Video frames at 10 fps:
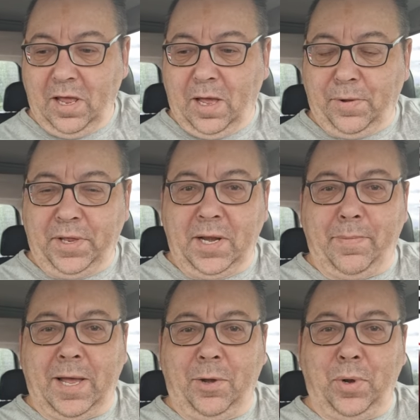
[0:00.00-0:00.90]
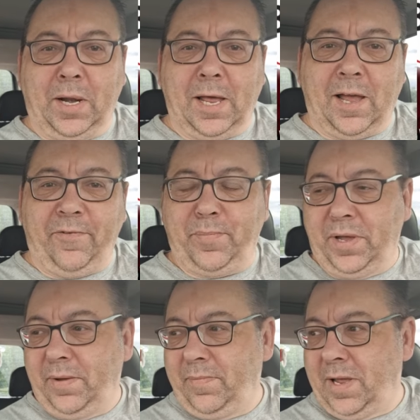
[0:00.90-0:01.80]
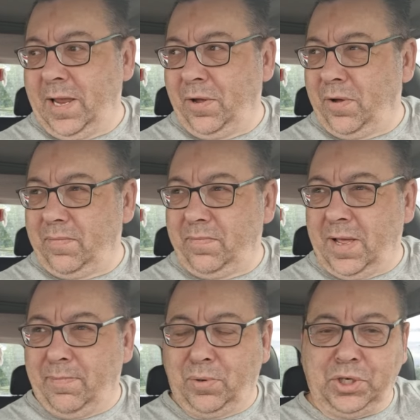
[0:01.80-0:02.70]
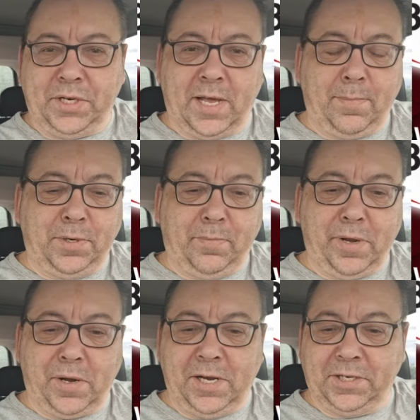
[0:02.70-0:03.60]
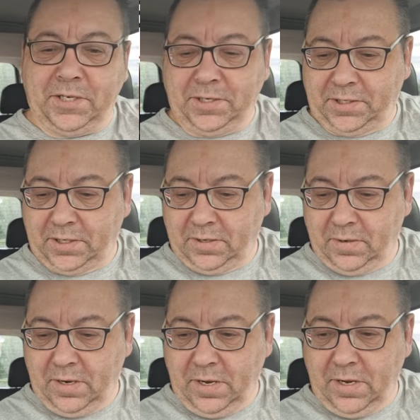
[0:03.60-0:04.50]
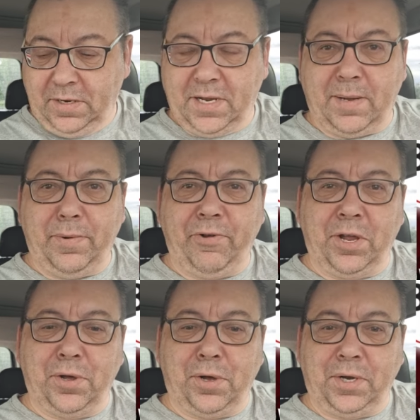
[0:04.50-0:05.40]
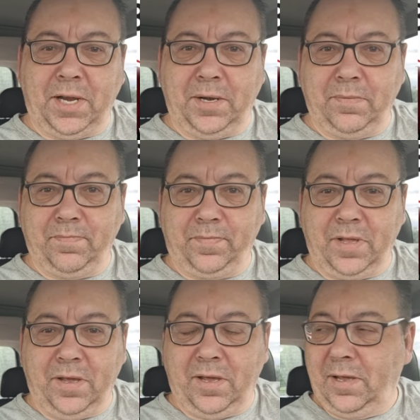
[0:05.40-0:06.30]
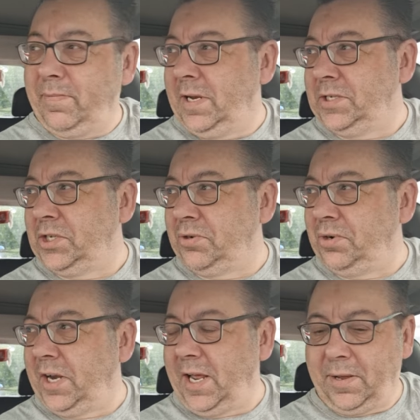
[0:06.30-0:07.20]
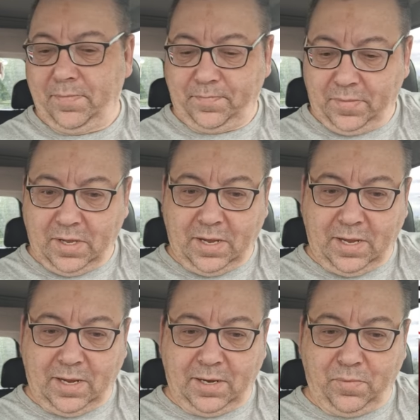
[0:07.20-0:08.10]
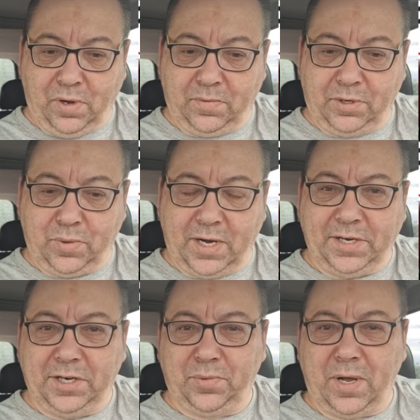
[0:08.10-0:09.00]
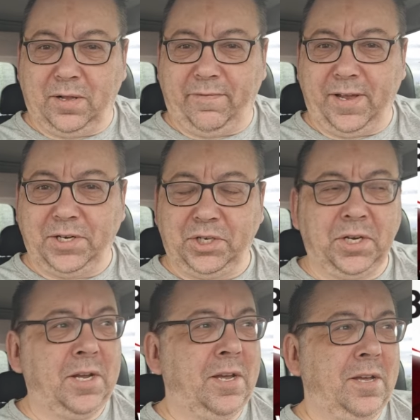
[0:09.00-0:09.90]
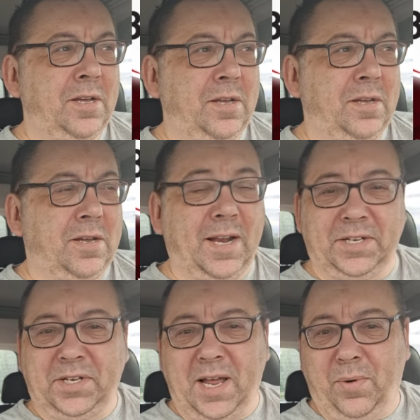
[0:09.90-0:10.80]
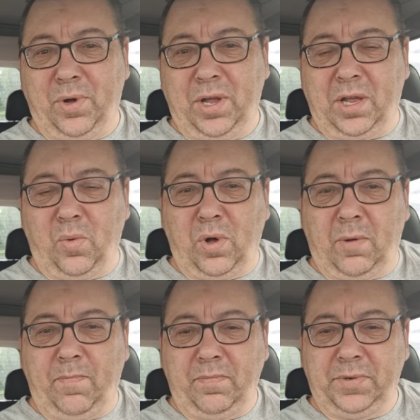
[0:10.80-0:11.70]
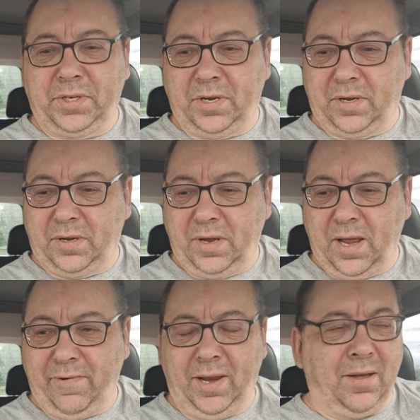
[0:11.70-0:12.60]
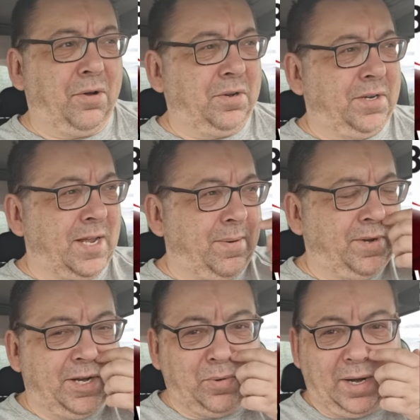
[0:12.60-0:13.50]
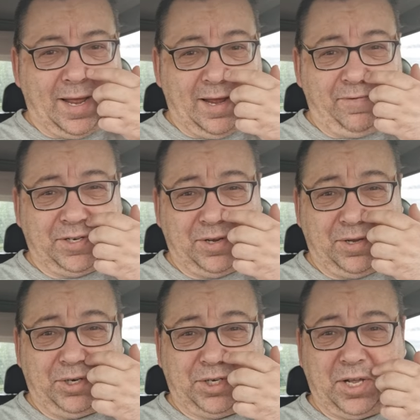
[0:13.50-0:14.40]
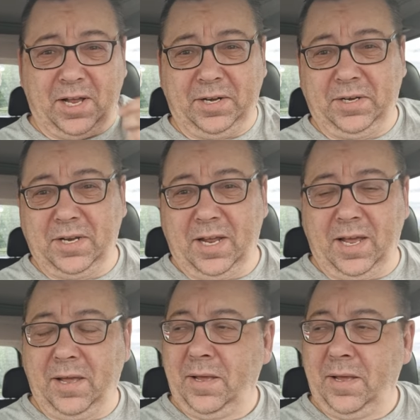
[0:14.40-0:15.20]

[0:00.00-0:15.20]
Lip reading: was thinking about going live, but I ain't got that much time, to be honest, as time of recording. It's Sunday, and 20 to 12-ish, and I start work at 1, so I ain't really got time to do a live, so I just thought I'd